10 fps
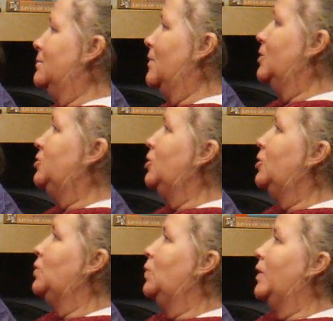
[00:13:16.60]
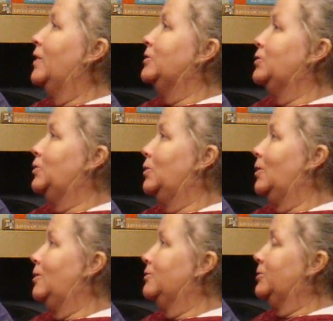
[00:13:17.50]
So the store
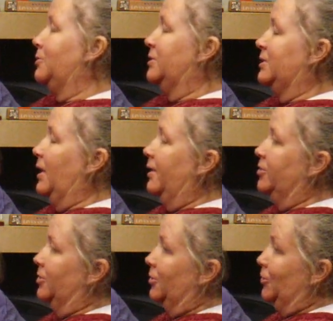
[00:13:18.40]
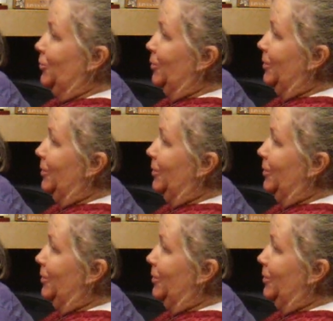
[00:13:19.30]
also is not just a store.